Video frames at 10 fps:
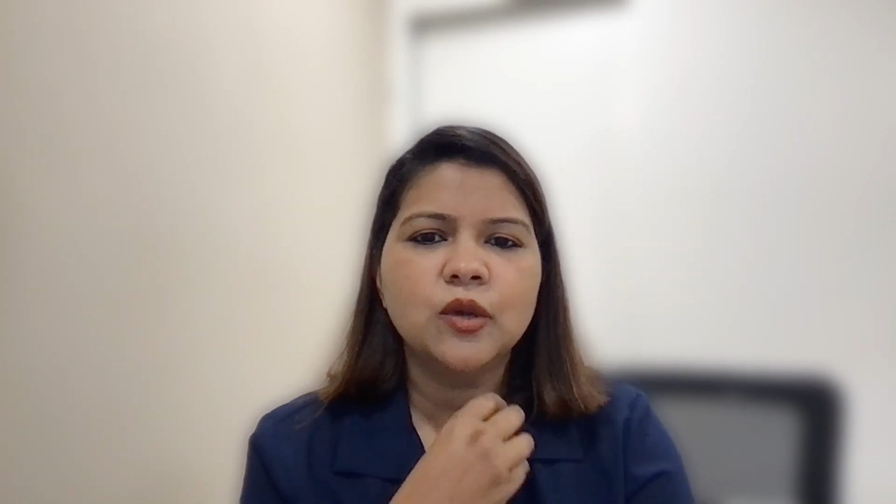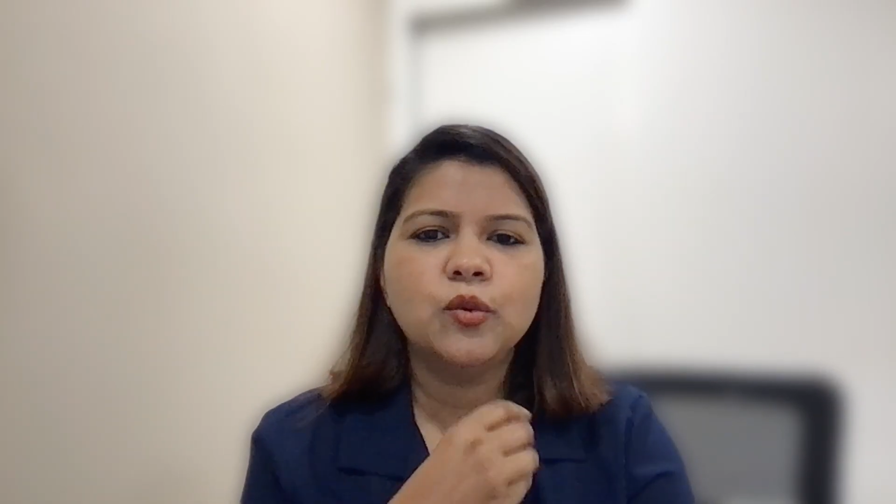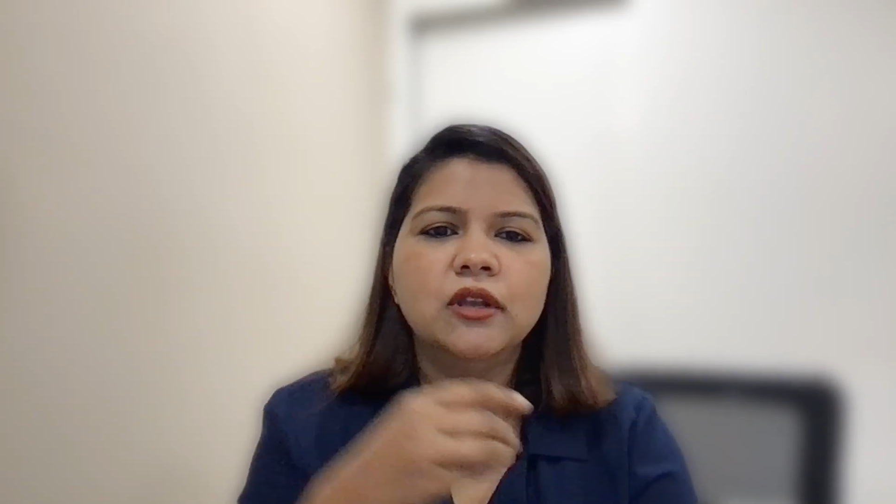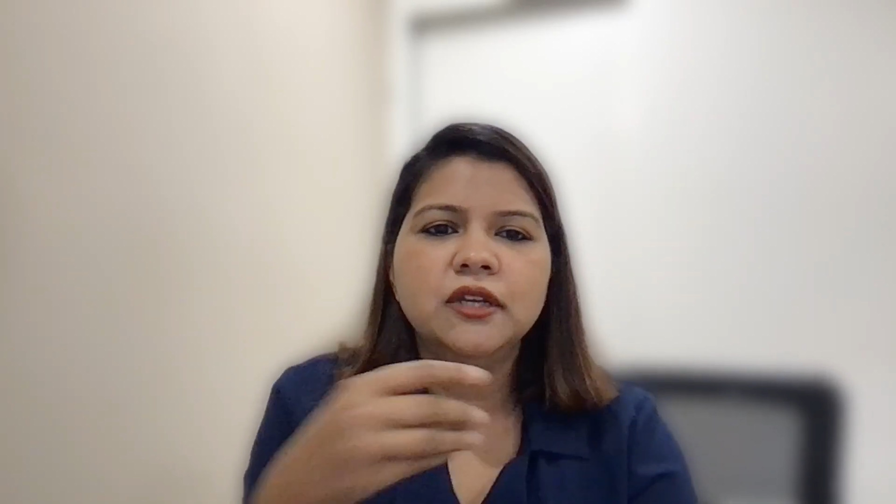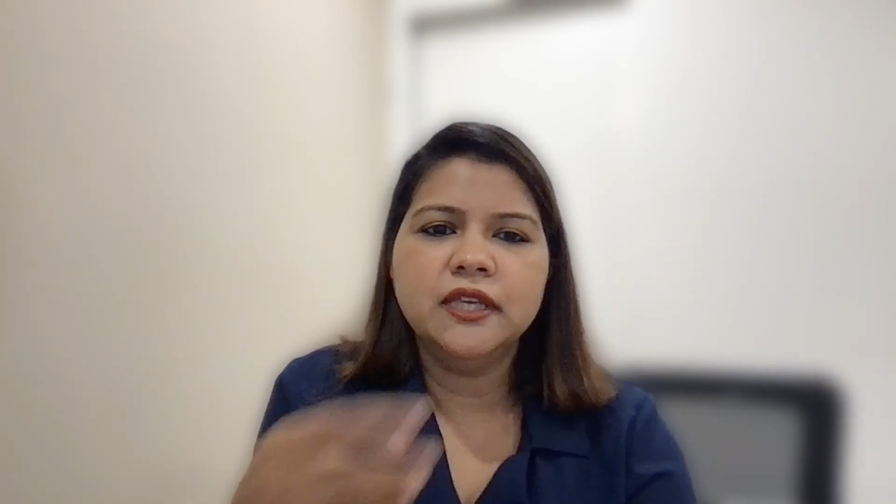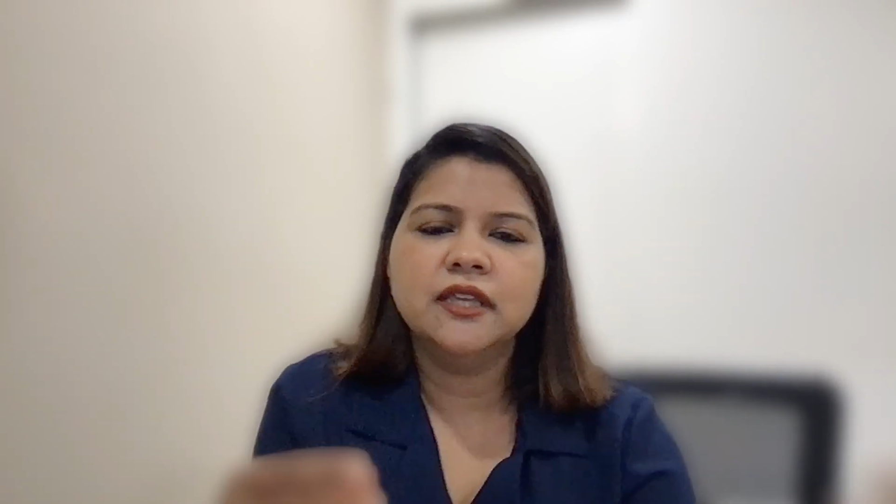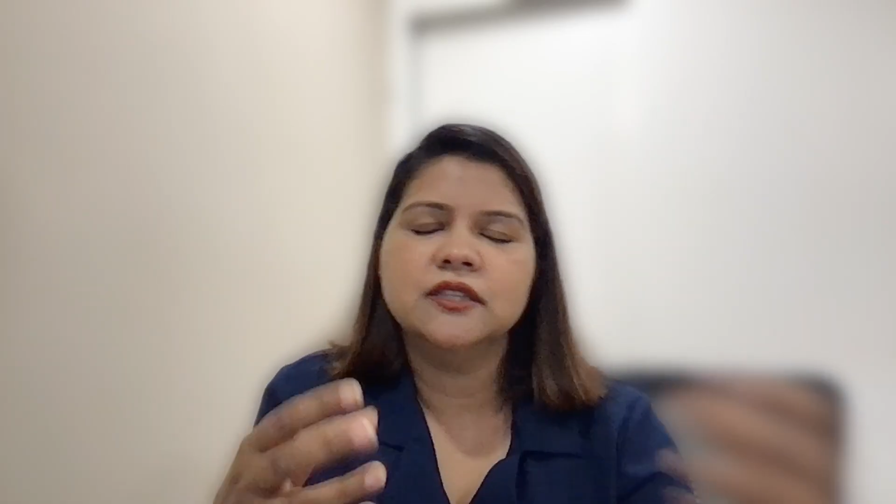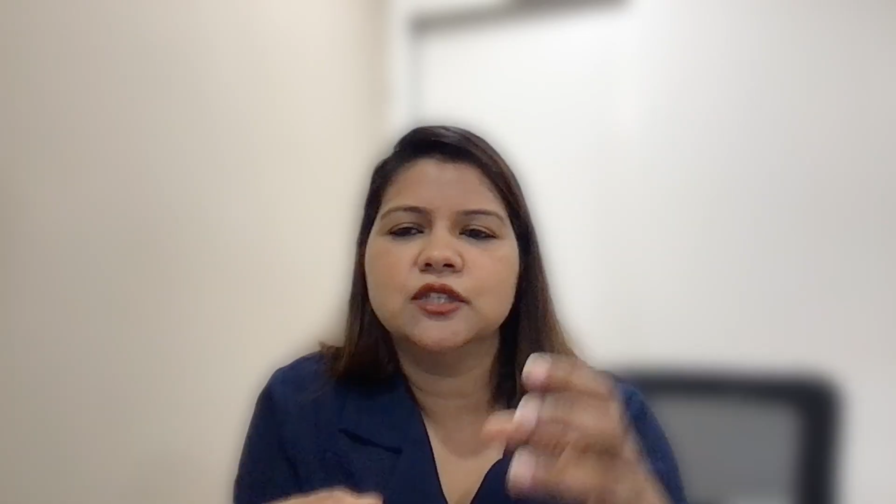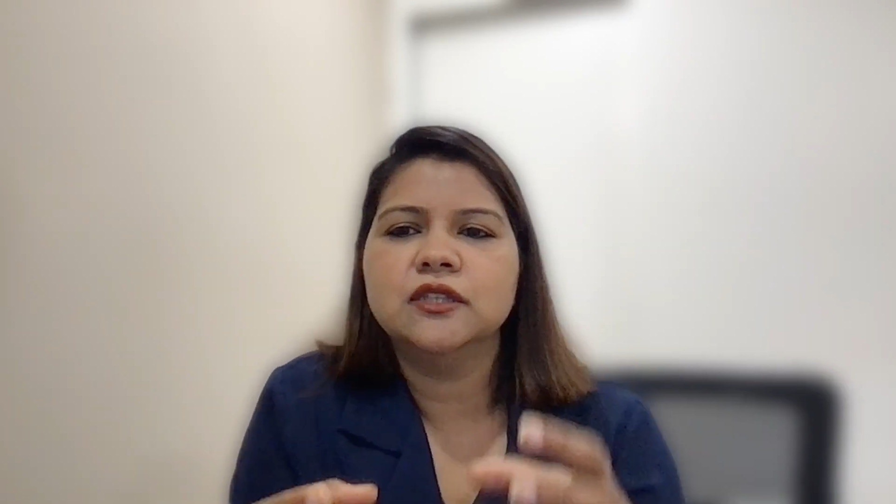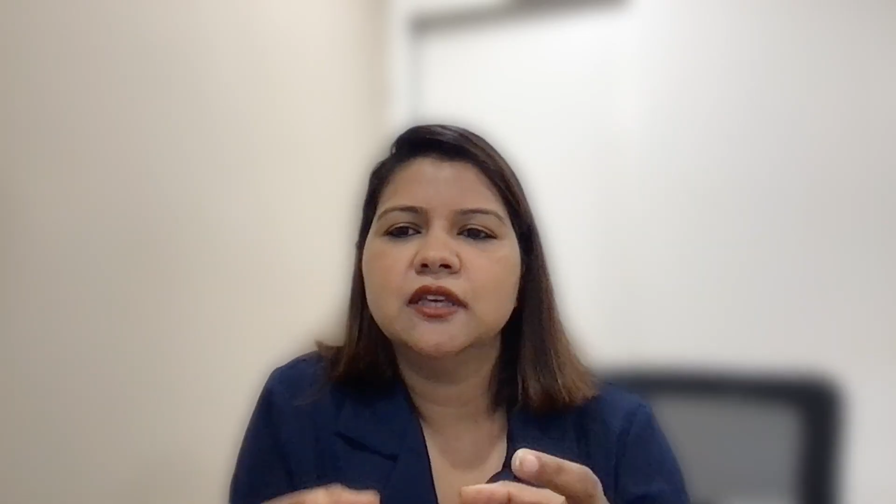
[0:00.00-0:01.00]
quality
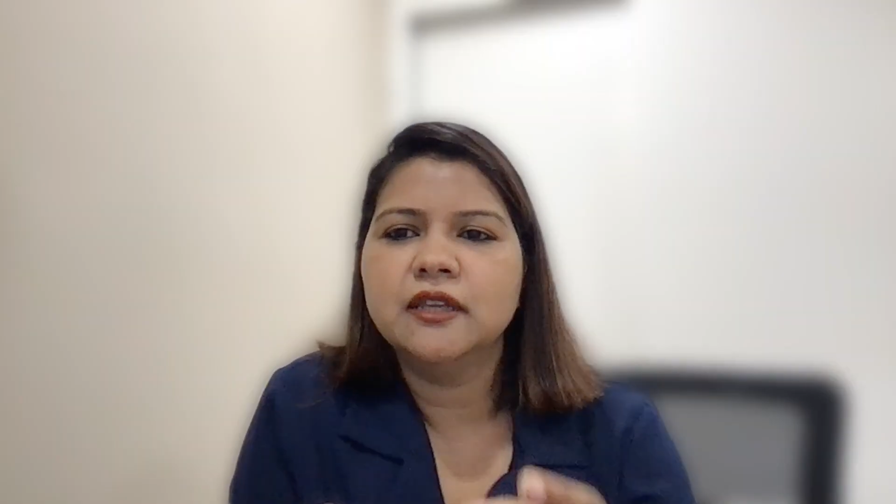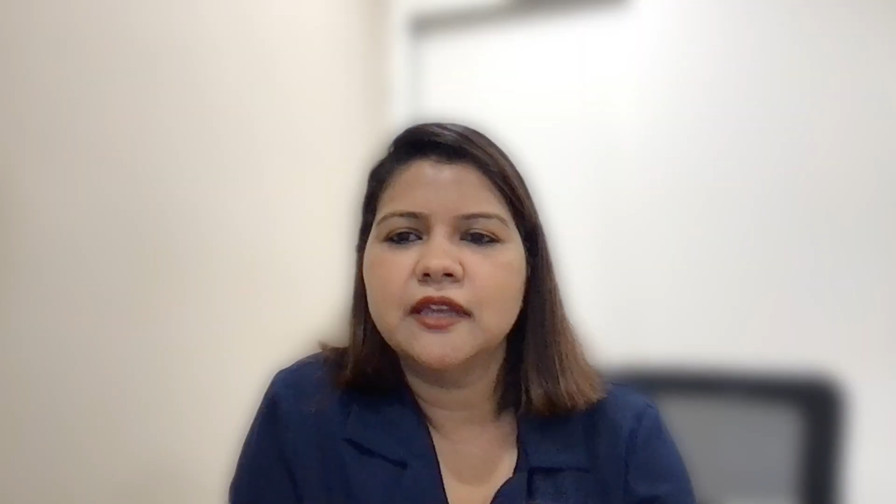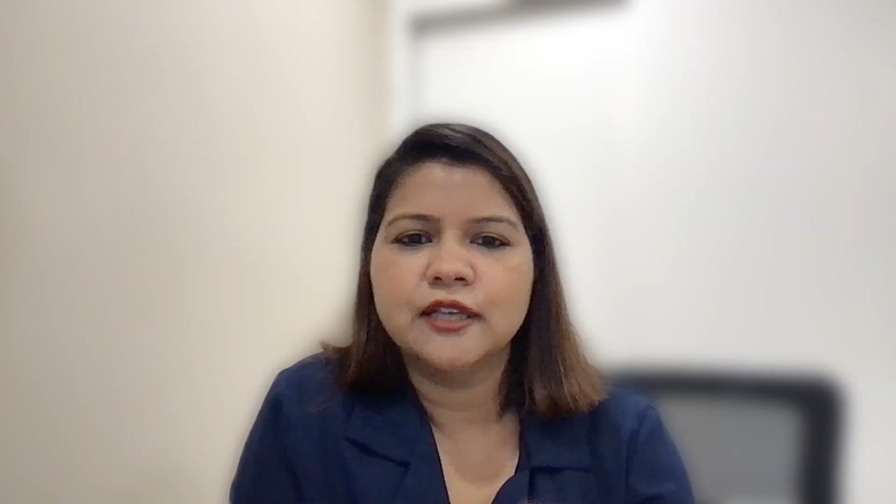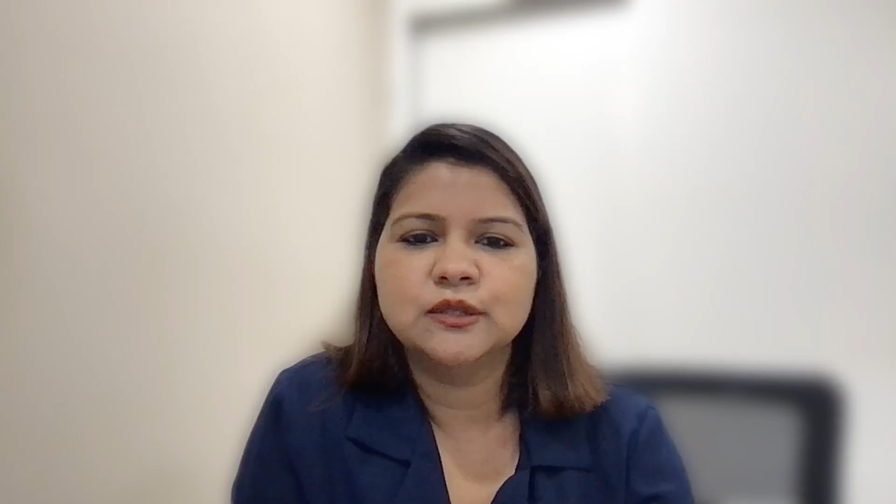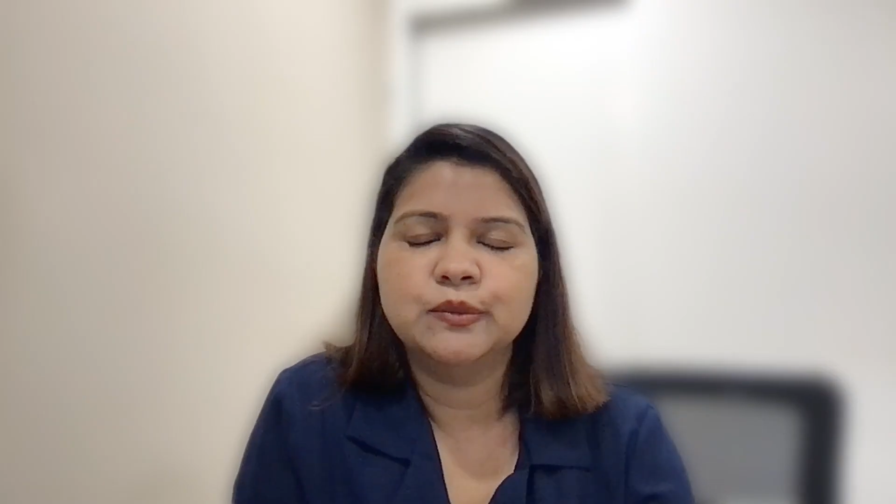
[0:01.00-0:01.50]
engineering has